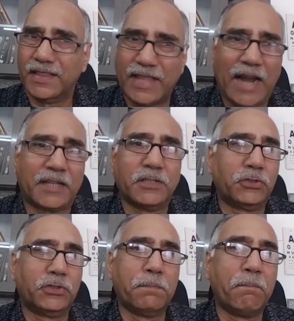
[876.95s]
that
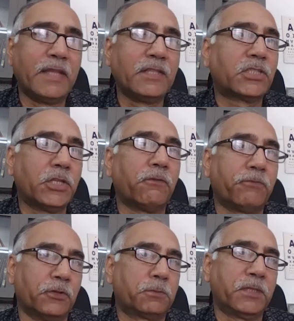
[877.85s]
is the mainstay
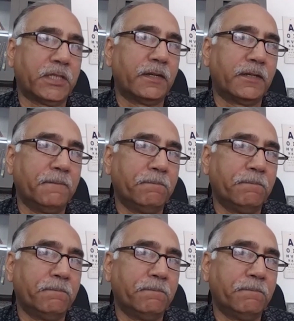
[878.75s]
of your specialty.